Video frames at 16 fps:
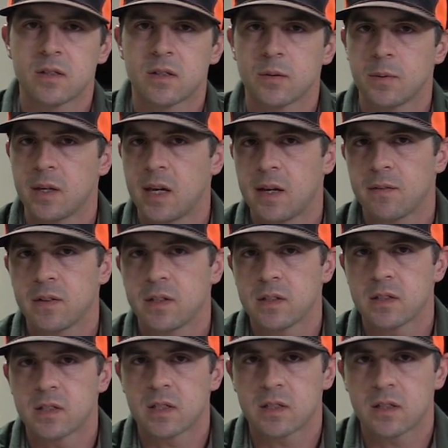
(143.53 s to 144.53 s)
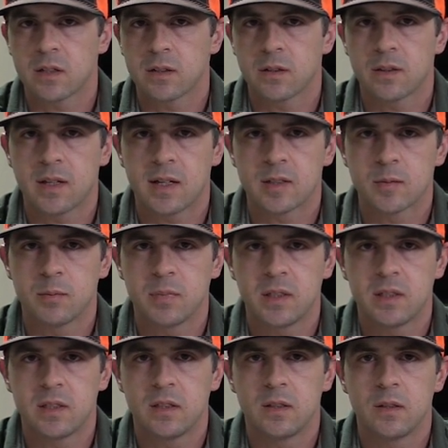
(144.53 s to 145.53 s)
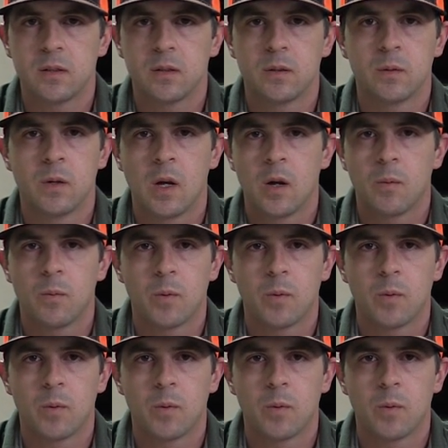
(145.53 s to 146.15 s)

So we have it in 600,000 BTU,